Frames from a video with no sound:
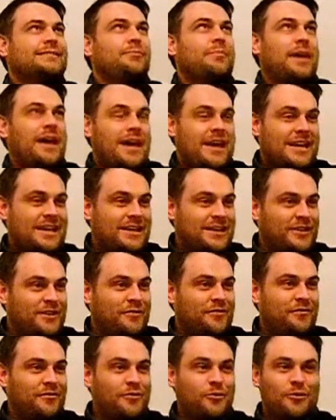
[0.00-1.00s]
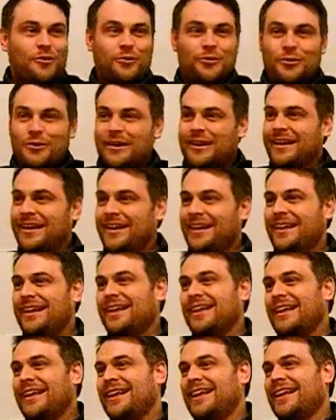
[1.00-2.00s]
pay for
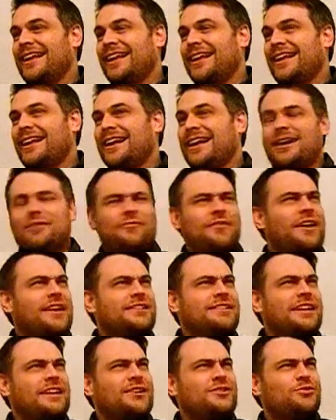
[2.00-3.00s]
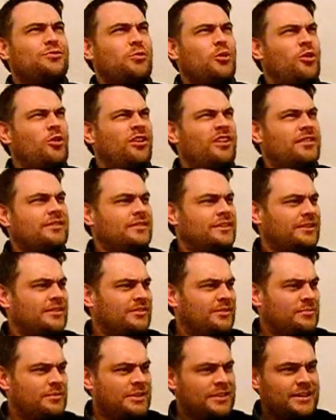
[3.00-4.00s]
a fair day's work, is it?
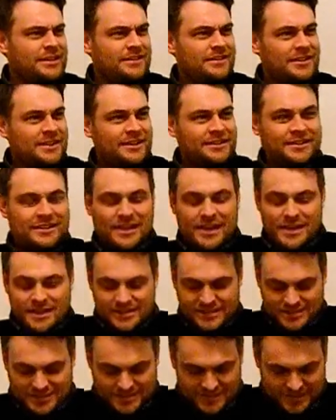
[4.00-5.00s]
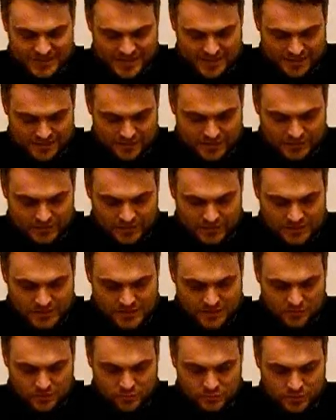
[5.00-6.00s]
Something like that? Yes? Yeah, I think that's
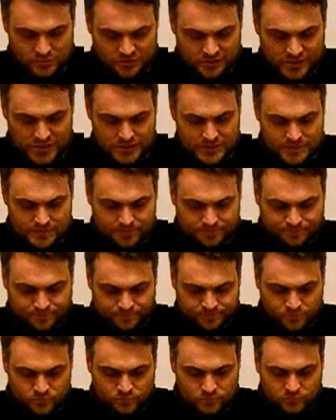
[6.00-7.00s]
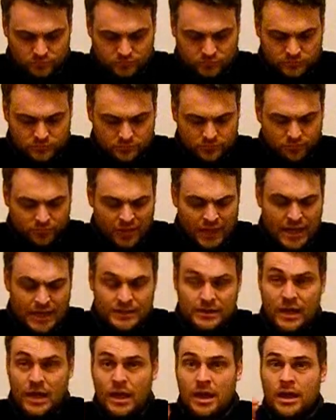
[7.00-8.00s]
how we would see it.
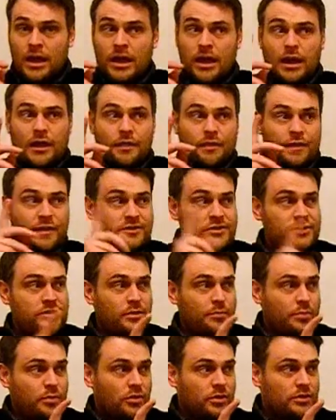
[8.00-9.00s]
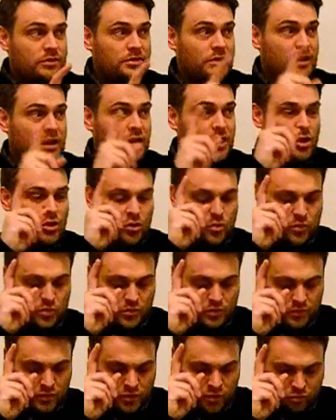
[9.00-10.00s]
And this is the point.
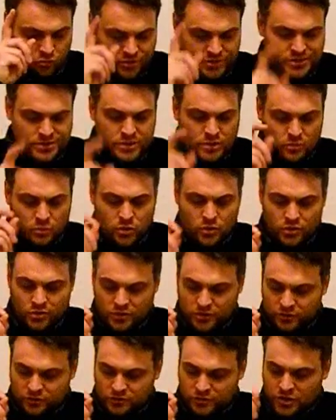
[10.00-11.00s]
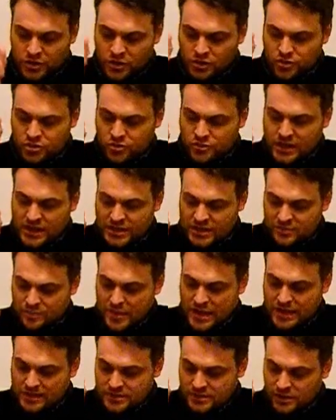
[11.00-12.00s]
Christian workers should
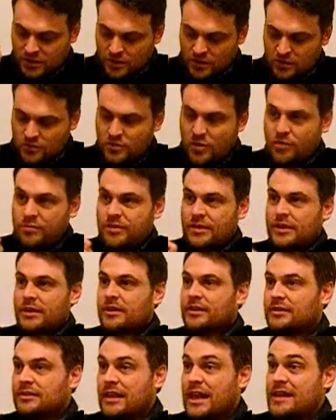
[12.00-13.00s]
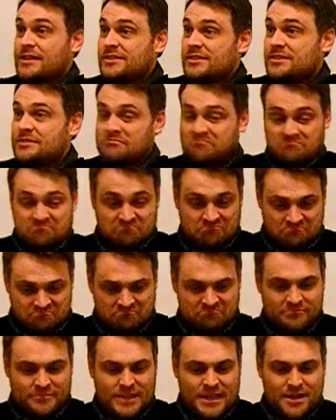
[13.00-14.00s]
expect nothing less.
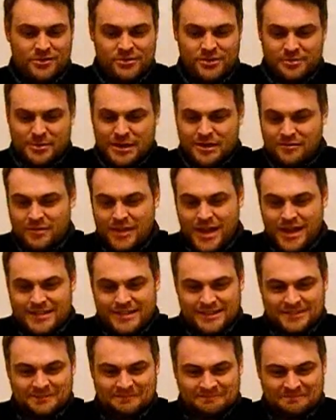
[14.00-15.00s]
How's about that?